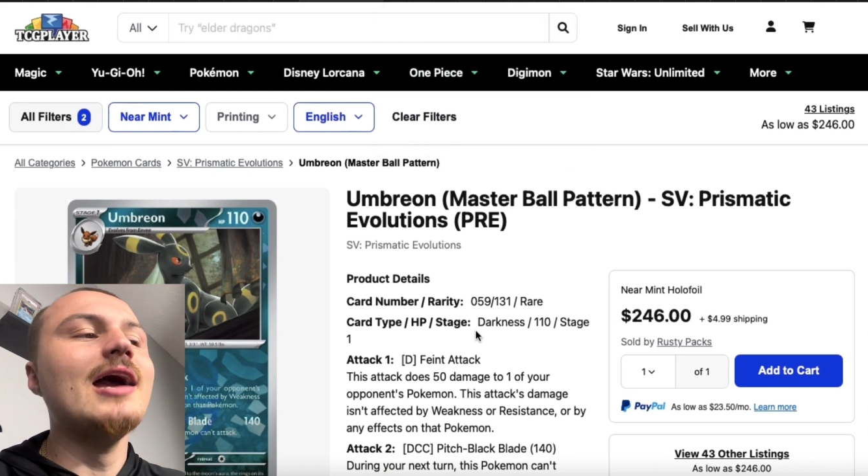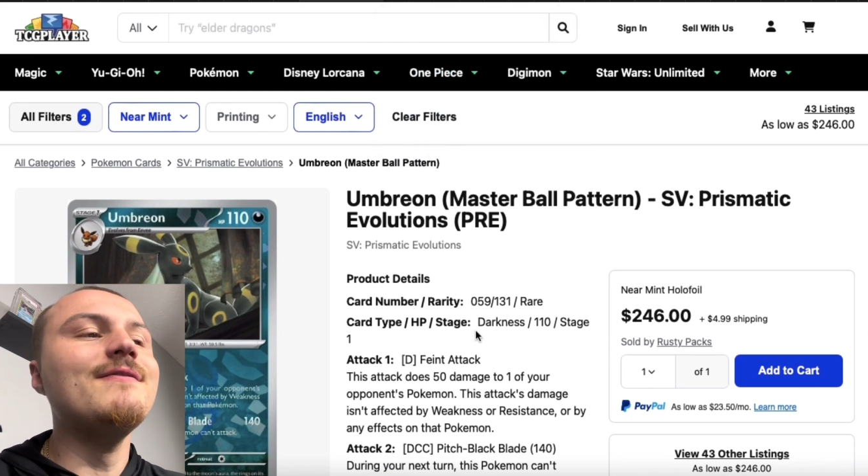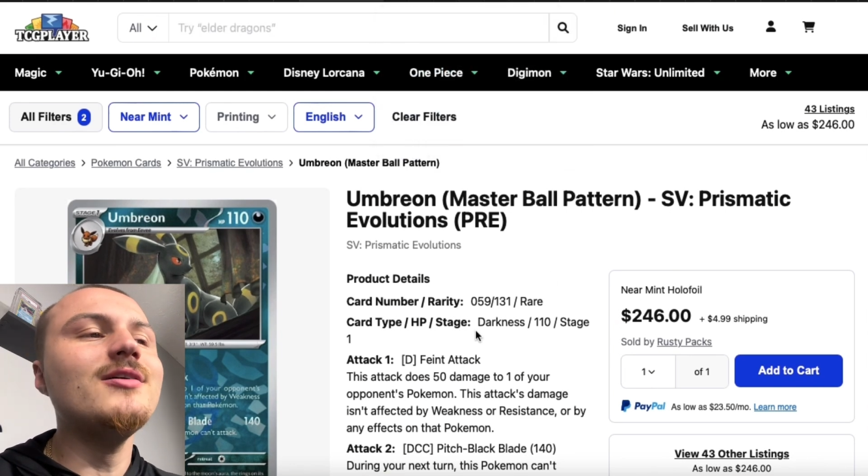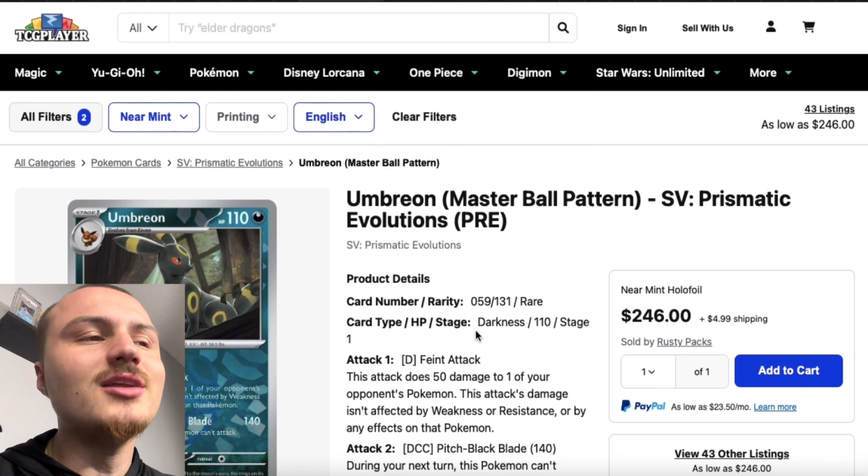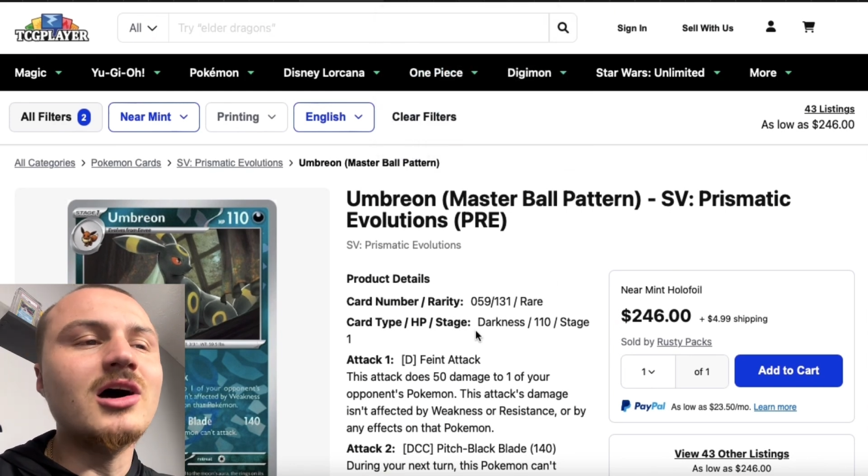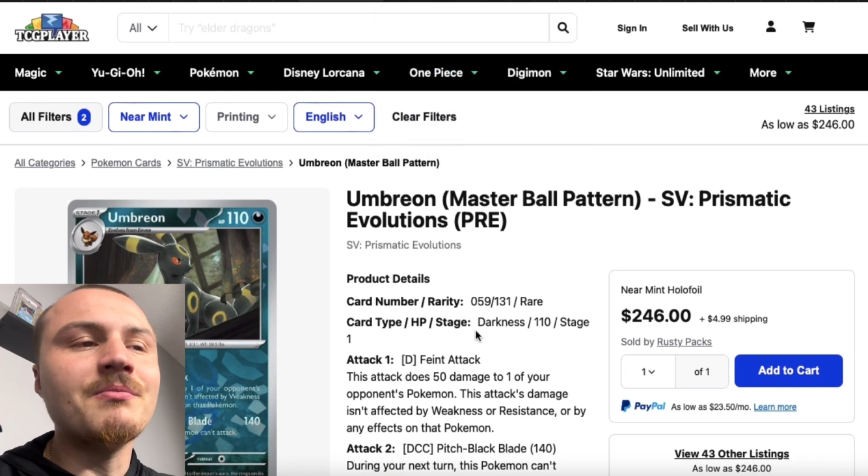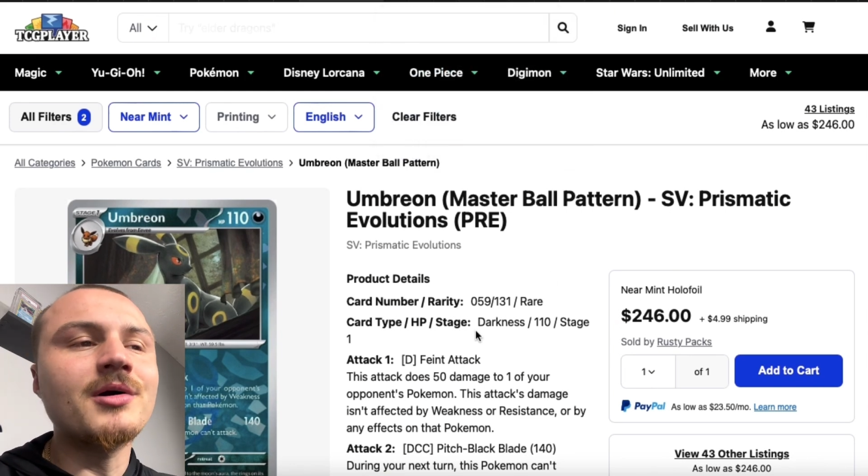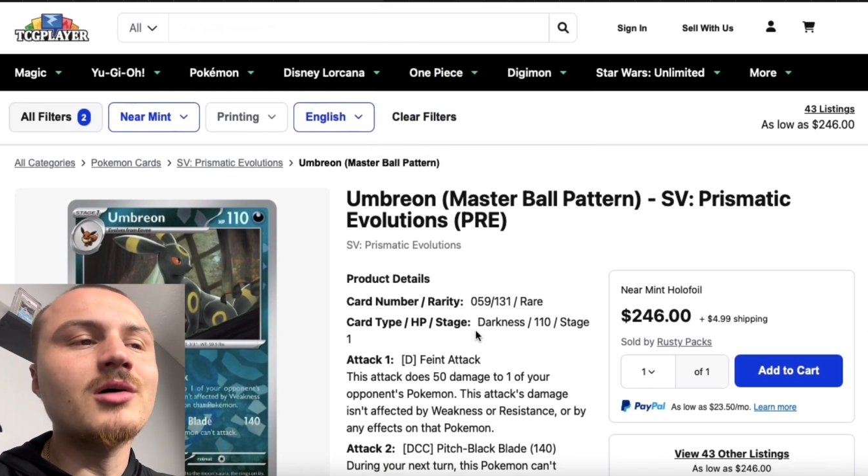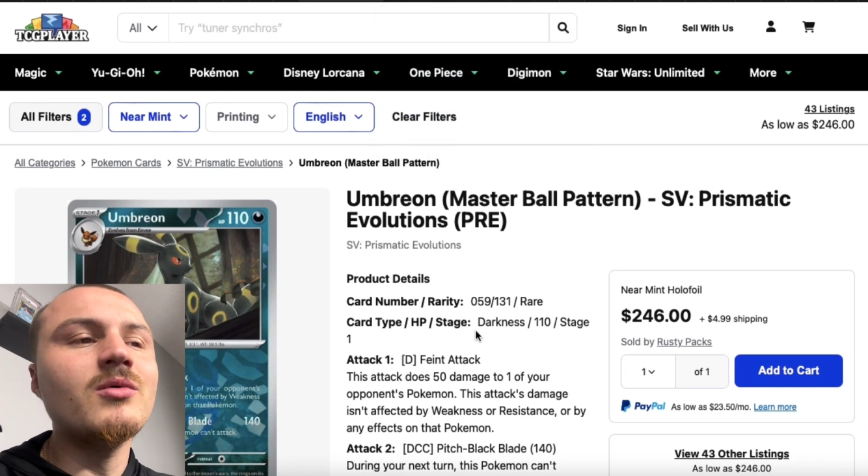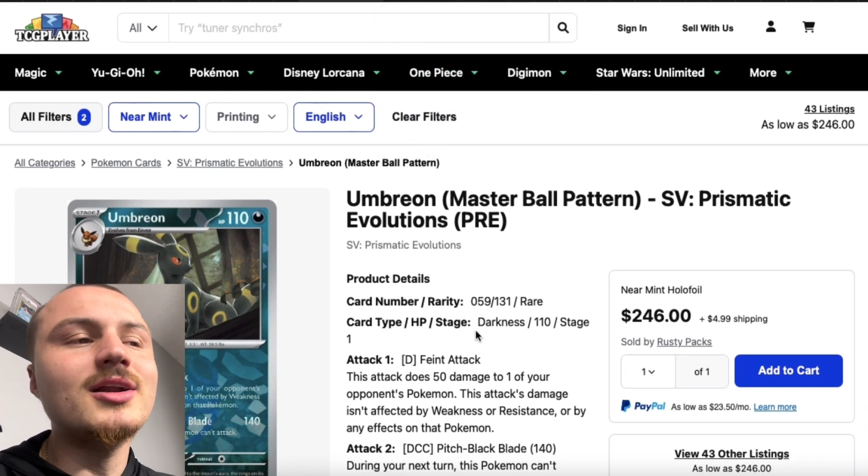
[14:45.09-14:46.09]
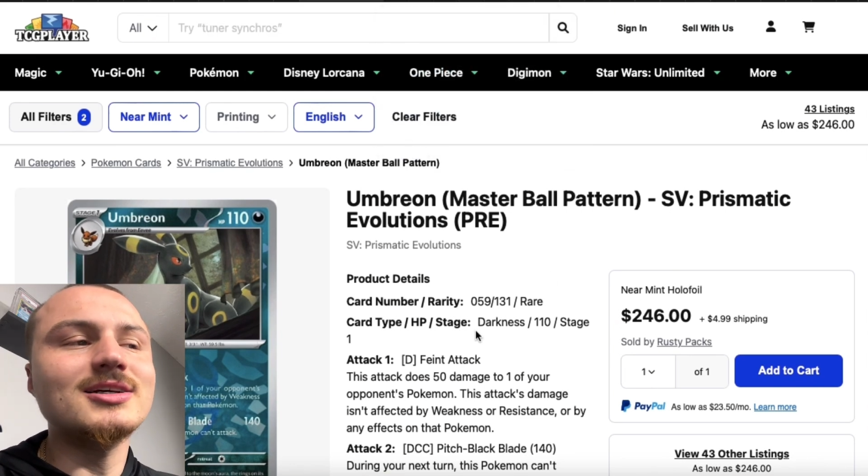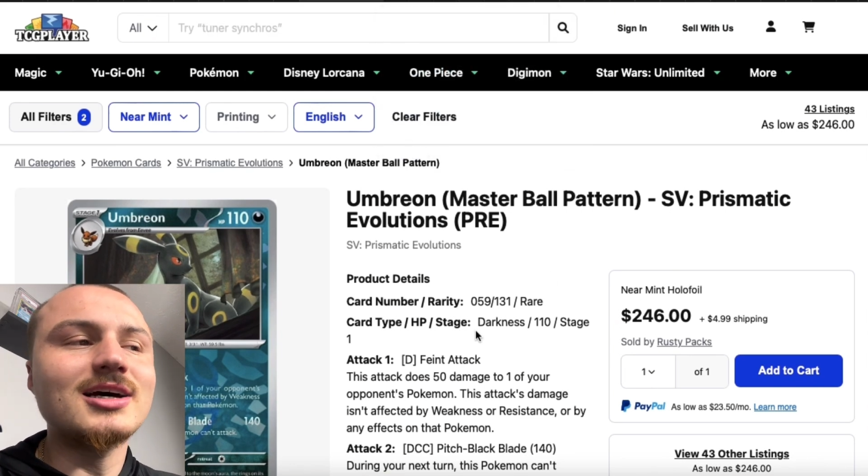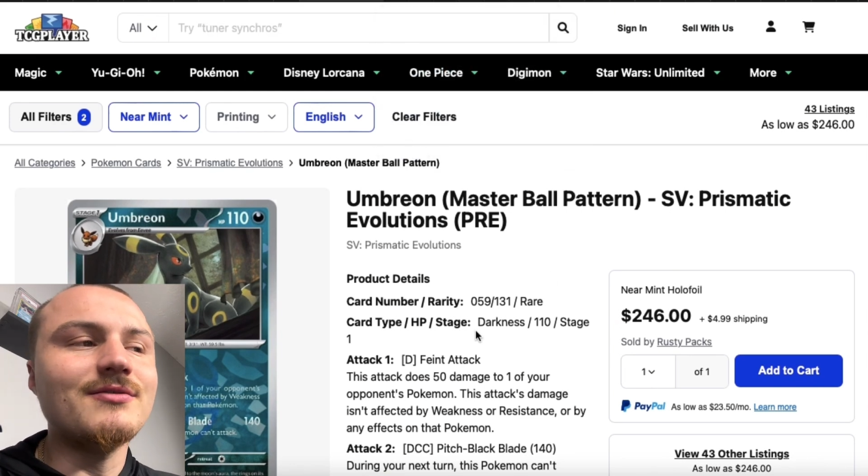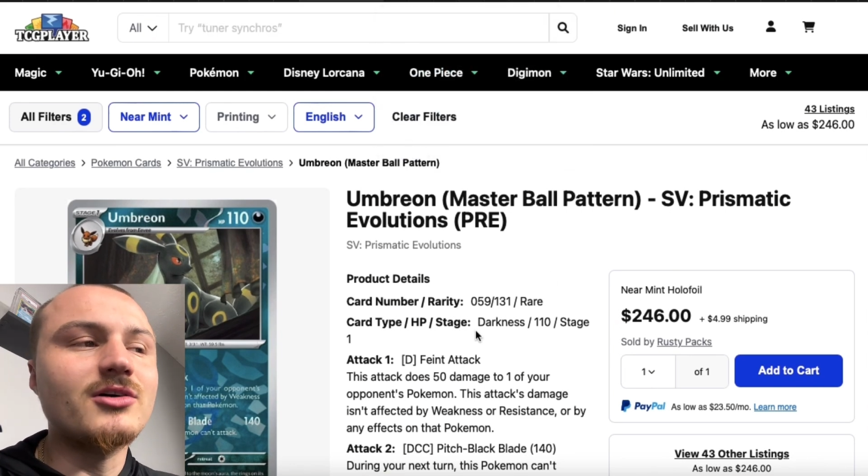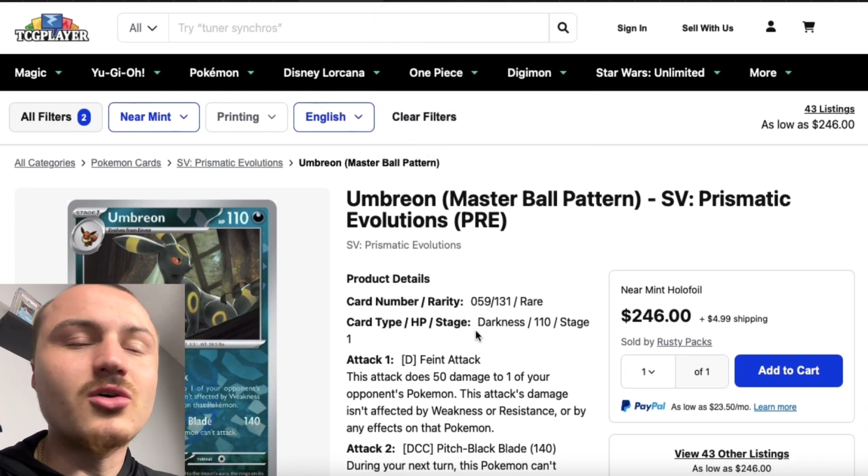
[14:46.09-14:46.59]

I feel like the Umbreon one is kind of